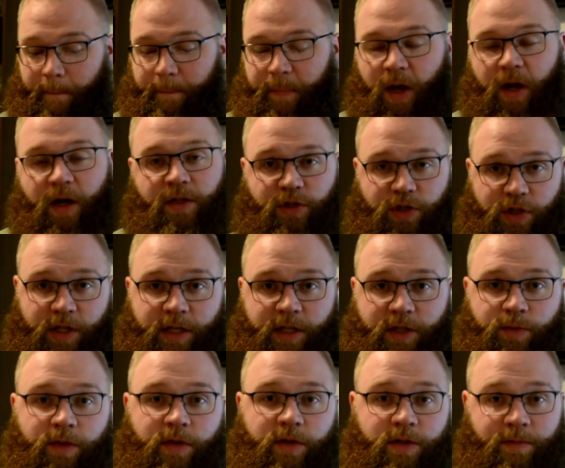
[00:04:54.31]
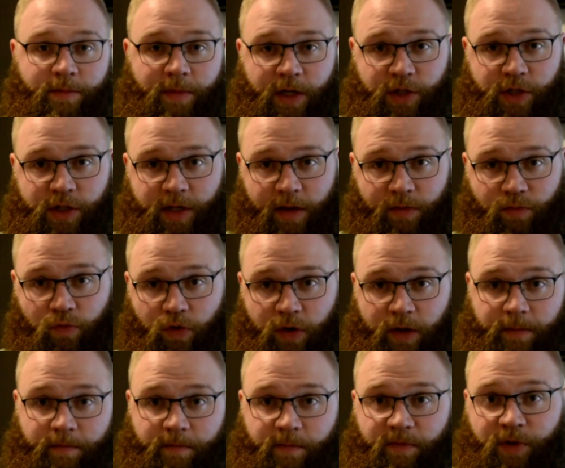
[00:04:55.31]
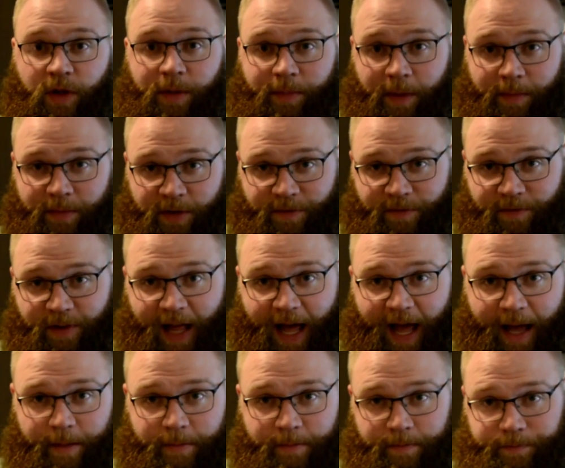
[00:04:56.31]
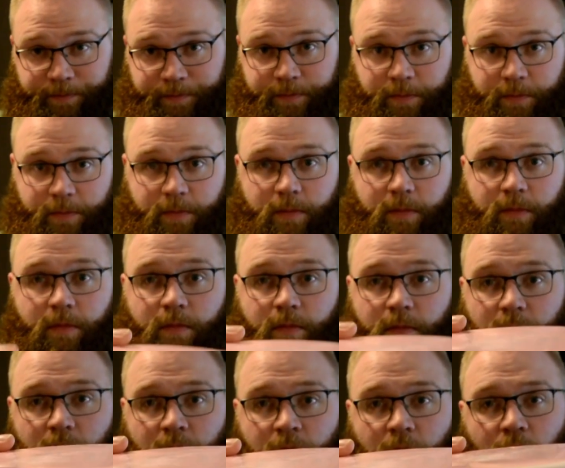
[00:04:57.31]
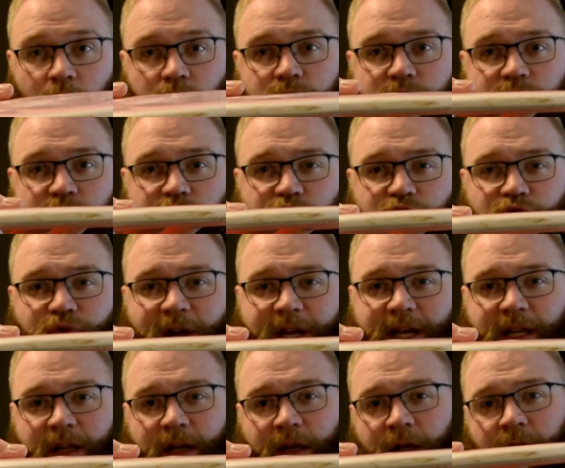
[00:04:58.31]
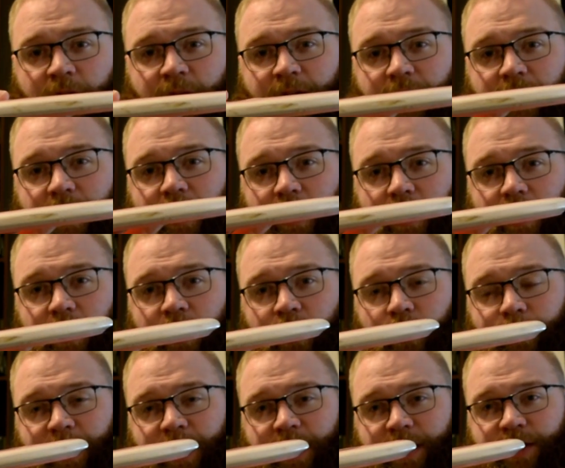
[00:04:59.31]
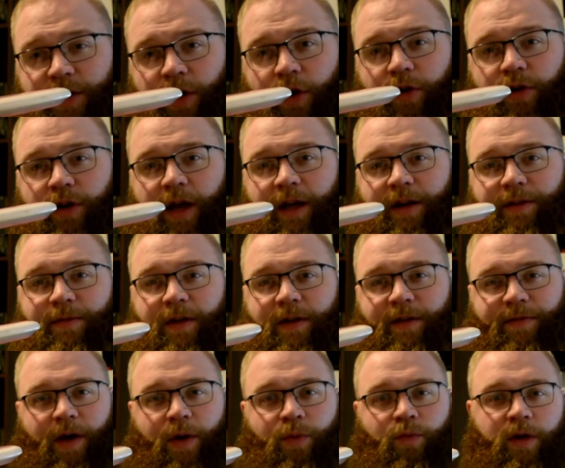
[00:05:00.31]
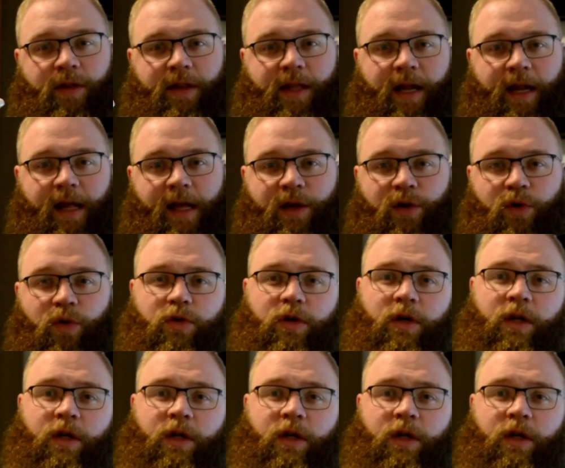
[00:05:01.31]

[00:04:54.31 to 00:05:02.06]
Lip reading: Punch this with as much as I want. Flip up to flat. Hold straight. get a little bit of turn out of it if I want that angle.